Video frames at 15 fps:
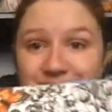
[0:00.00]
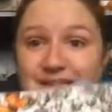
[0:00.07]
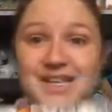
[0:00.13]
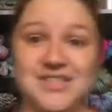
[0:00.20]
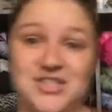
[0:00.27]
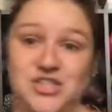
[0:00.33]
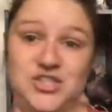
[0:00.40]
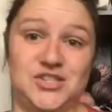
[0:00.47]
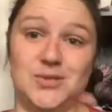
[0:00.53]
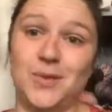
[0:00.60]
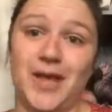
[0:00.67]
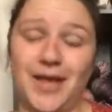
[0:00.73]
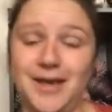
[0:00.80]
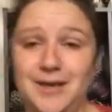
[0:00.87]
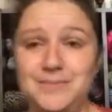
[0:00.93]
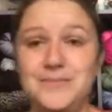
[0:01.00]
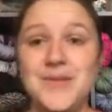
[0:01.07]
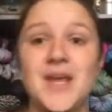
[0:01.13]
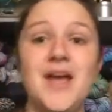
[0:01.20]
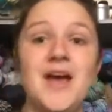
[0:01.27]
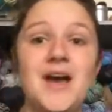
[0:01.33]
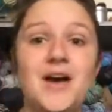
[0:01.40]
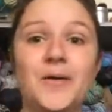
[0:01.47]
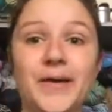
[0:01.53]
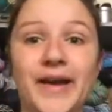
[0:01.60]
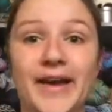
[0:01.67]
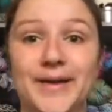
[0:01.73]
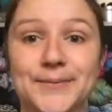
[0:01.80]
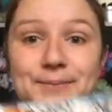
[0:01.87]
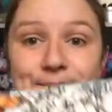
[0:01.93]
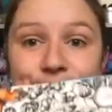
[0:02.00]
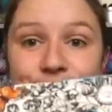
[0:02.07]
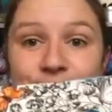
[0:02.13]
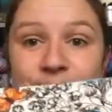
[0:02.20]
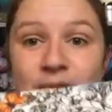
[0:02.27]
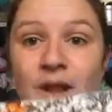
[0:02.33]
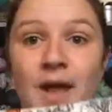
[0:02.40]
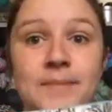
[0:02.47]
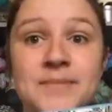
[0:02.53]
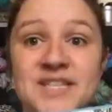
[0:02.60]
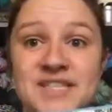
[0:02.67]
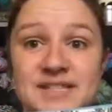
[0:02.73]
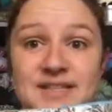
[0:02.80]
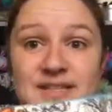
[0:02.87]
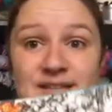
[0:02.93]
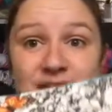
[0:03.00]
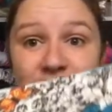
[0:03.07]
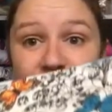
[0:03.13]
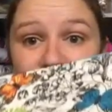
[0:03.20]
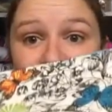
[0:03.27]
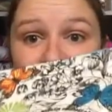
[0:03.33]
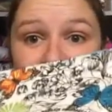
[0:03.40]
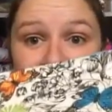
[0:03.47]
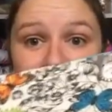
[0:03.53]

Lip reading: it's just the way I am. Okay, I missed the tag.